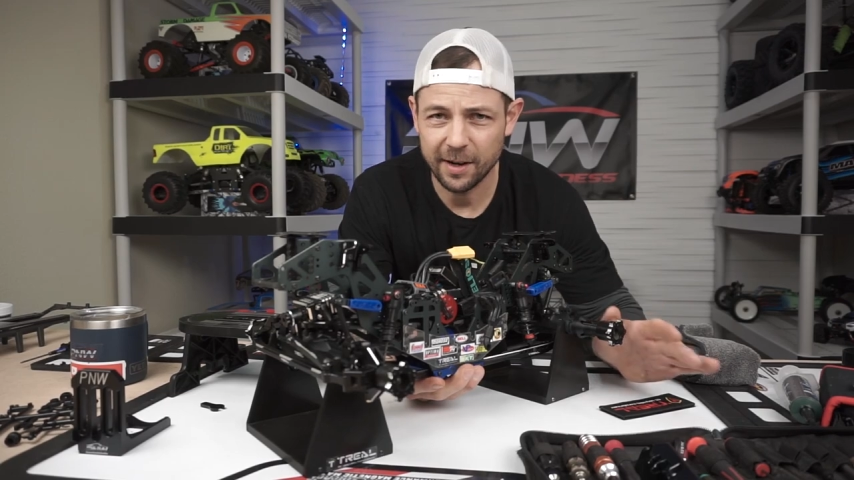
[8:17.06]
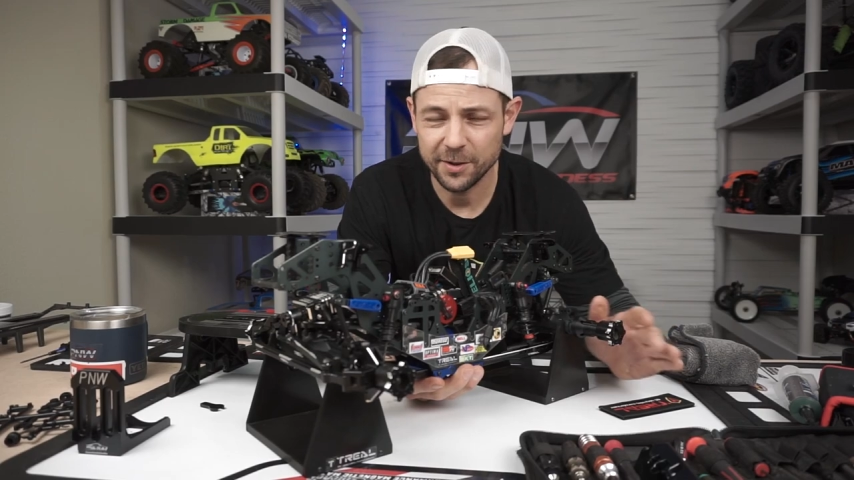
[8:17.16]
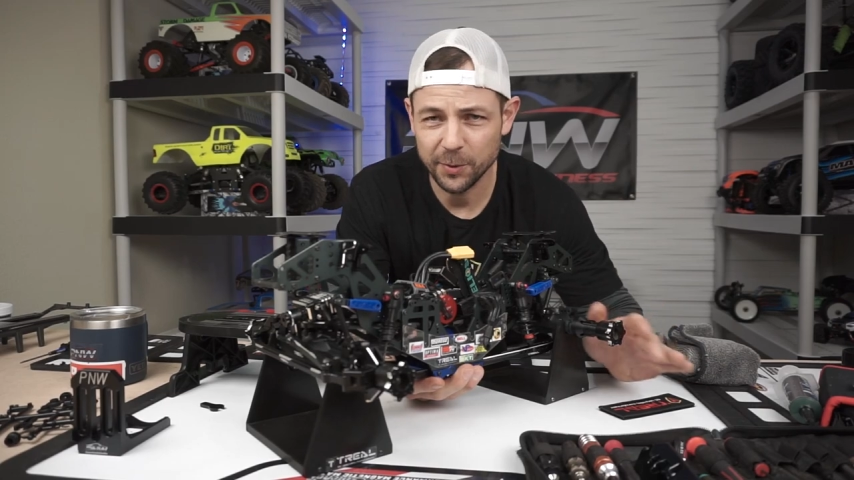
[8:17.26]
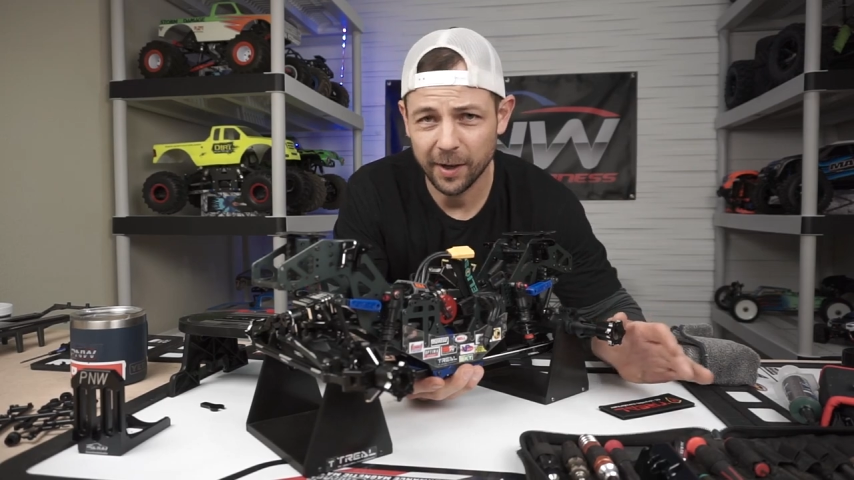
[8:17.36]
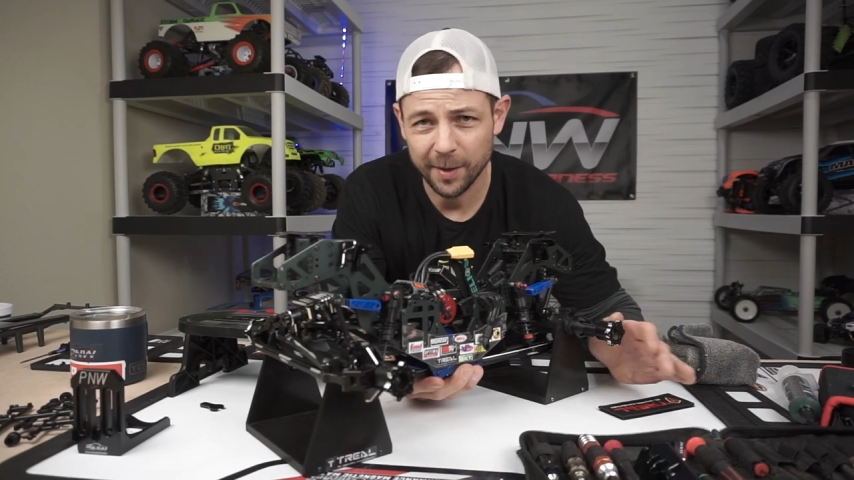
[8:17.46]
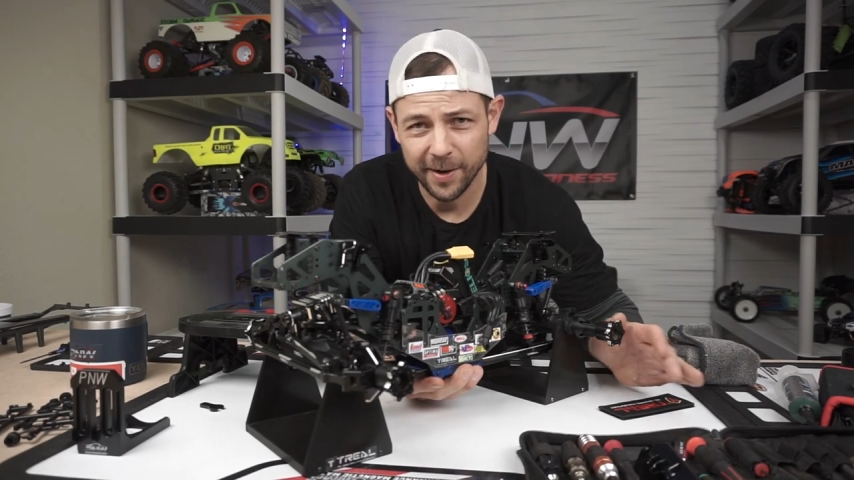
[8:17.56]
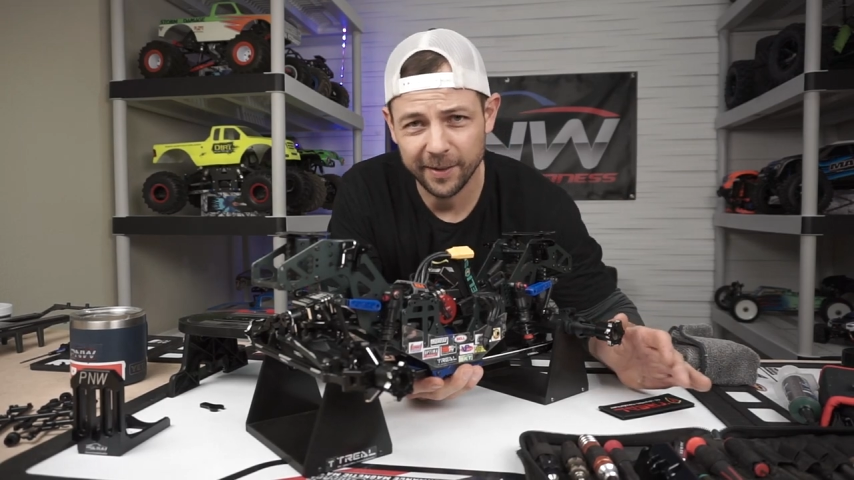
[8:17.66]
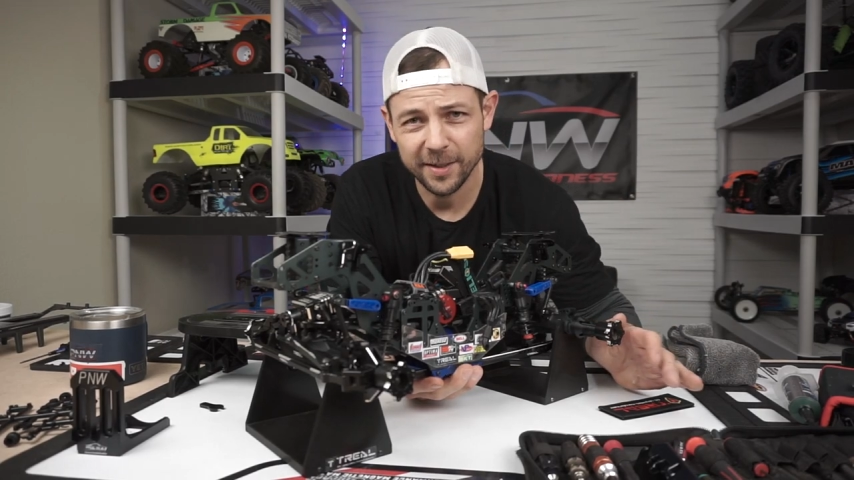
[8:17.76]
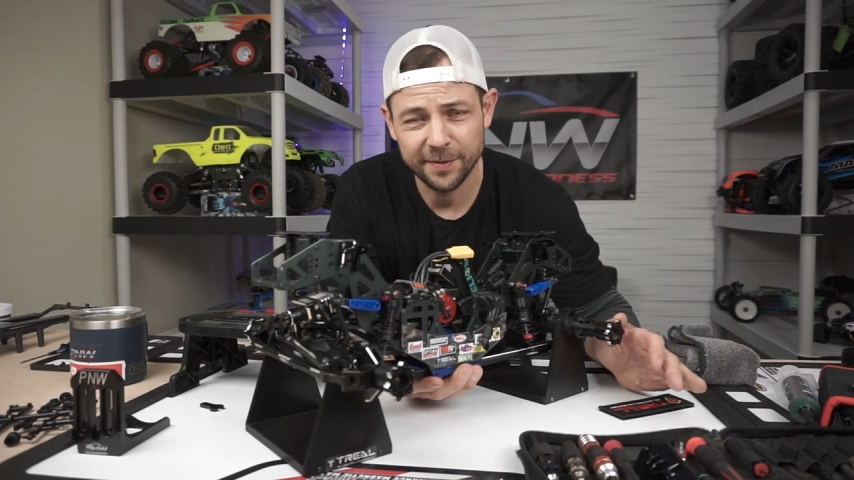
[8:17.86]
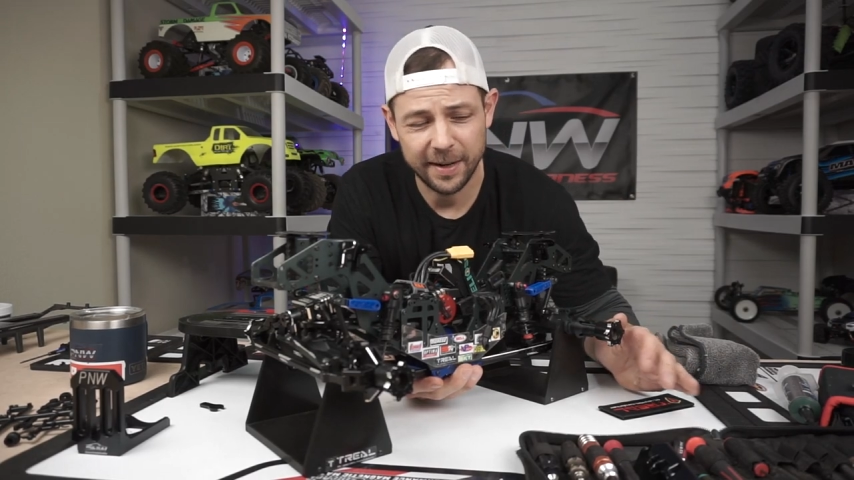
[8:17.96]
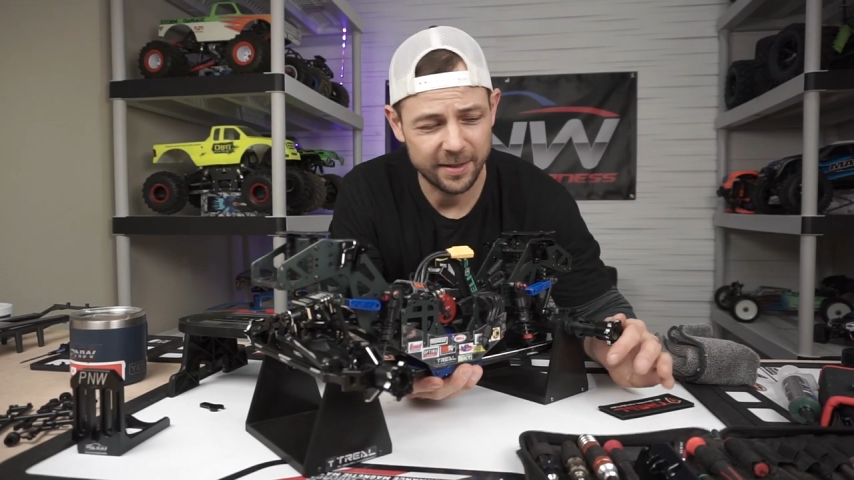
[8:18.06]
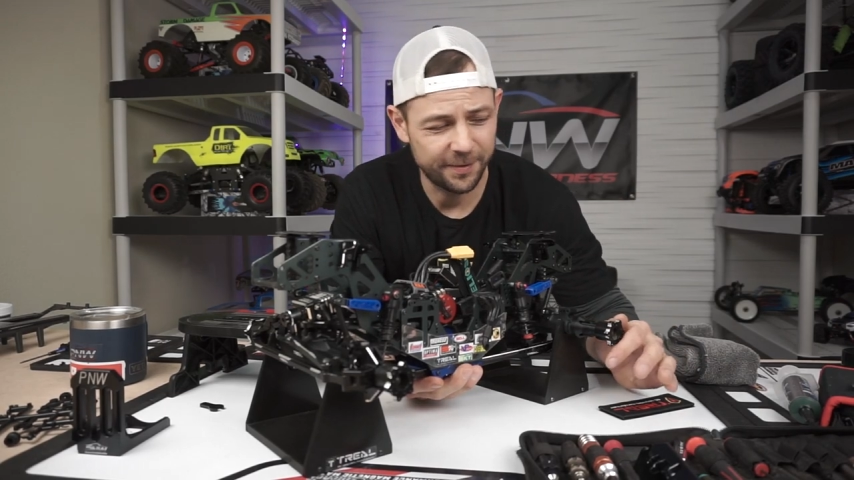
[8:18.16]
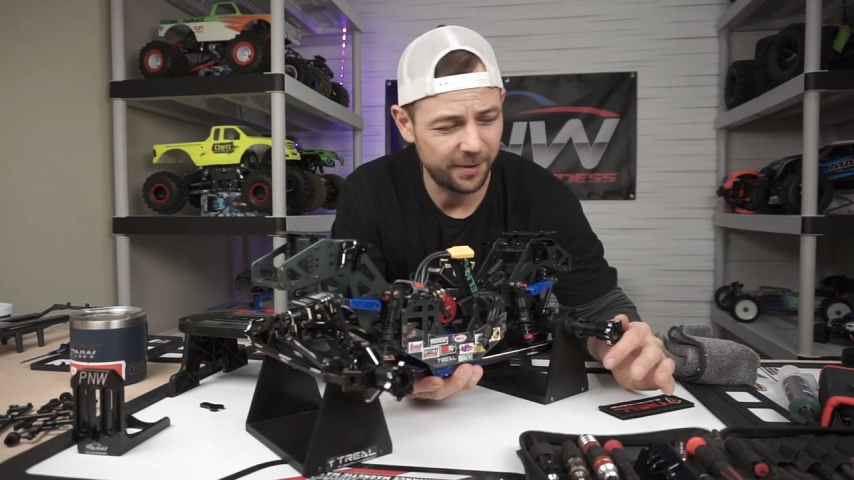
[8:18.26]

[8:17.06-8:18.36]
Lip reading: dying, so I gotta make this fast.